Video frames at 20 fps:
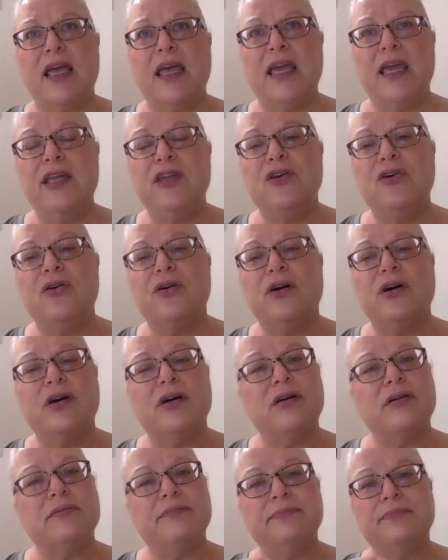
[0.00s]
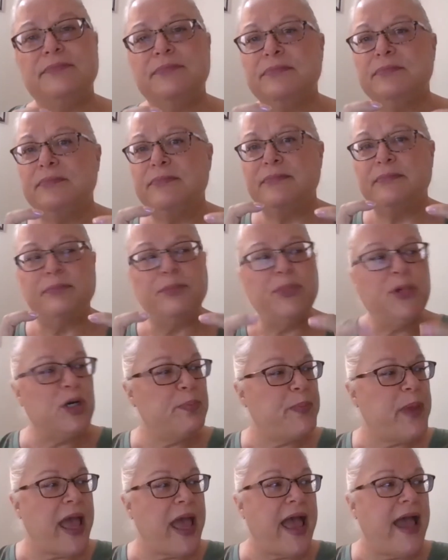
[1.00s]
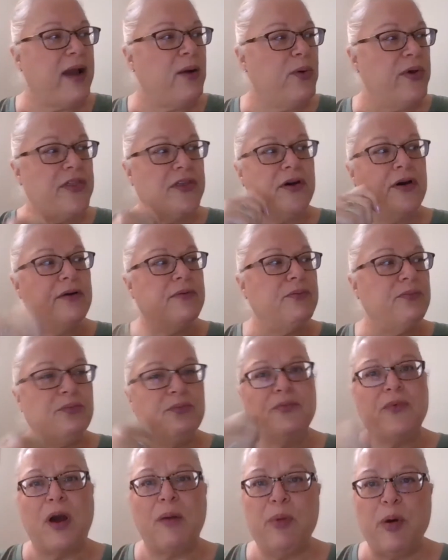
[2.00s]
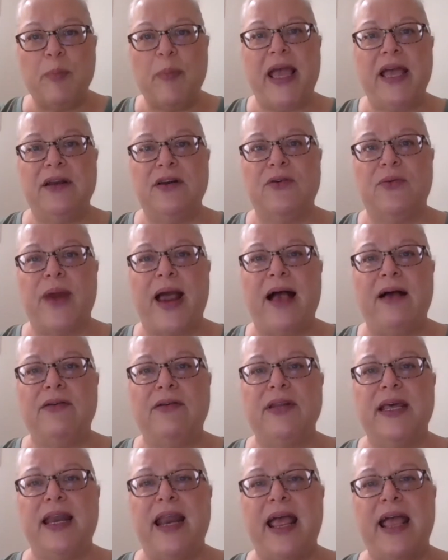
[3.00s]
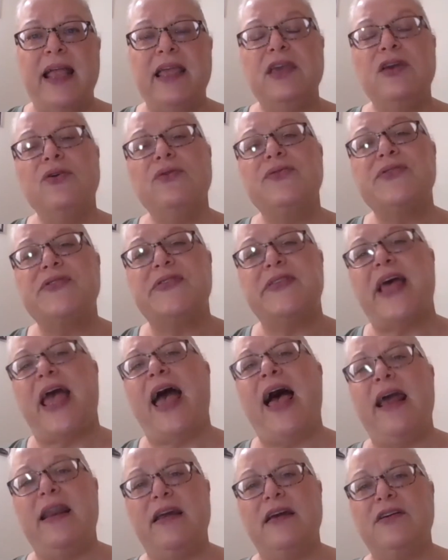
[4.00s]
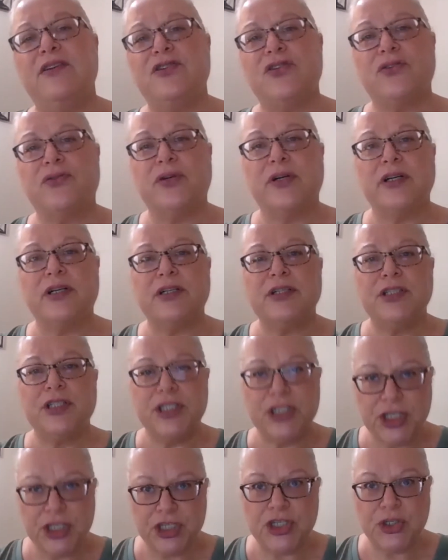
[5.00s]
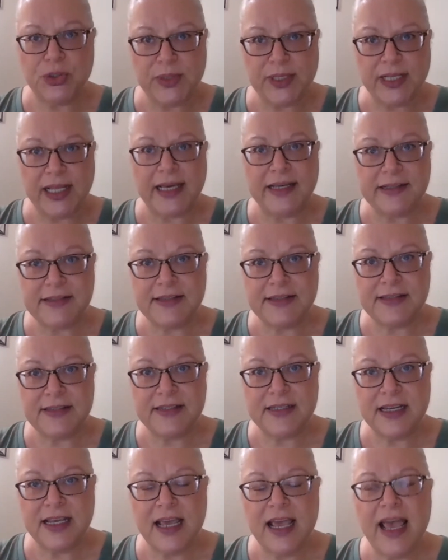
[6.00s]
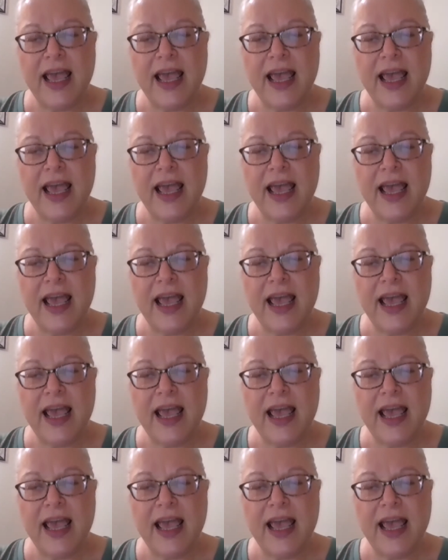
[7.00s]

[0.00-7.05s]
in your book bag with a rubber band around it and use that as your to-do list.